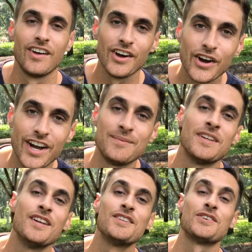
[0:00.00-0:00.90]
All right,
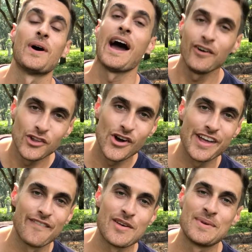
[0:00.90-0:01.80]
so how long
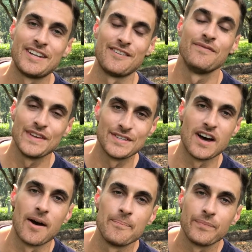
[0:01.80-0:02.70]
have I been in
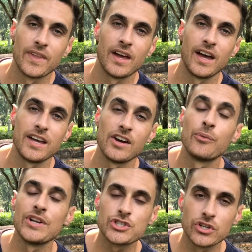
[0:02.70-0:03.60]
Vietnam? I
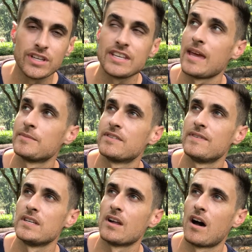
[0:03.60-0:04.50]
originally came to
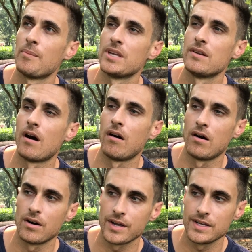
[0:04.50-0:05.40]
Vietnam in
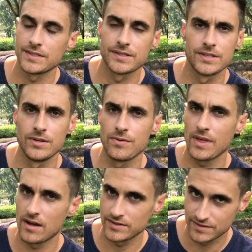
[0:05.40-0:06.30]
August
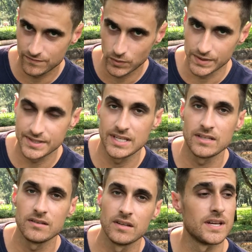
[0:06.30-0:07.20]

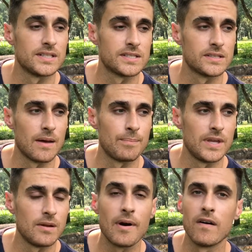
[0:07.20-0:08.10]
2014. It's
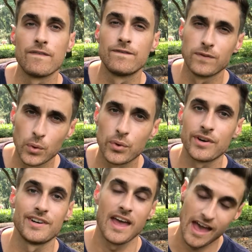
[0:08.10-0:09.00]
been about
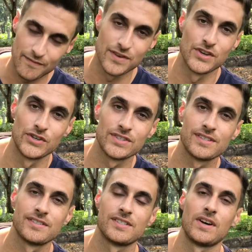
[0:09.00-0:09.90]
4.5 years.
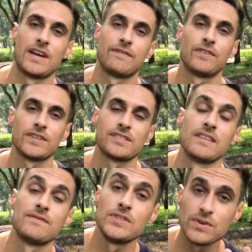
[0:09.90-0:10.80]
So I first
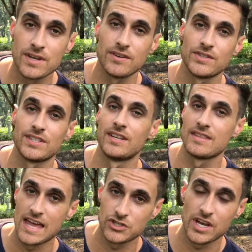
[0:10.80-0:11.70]
lived 2 years in
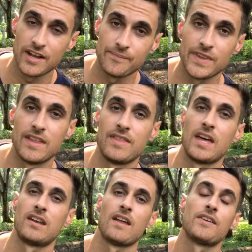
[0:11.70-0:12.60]
Nha Trang and
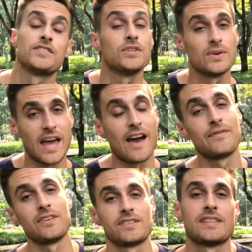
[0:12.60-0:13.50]
then another 2.5
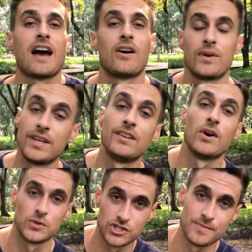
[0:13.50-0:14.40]
years now in
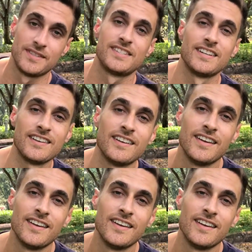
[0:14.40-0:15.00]
Ho Chi Minh City.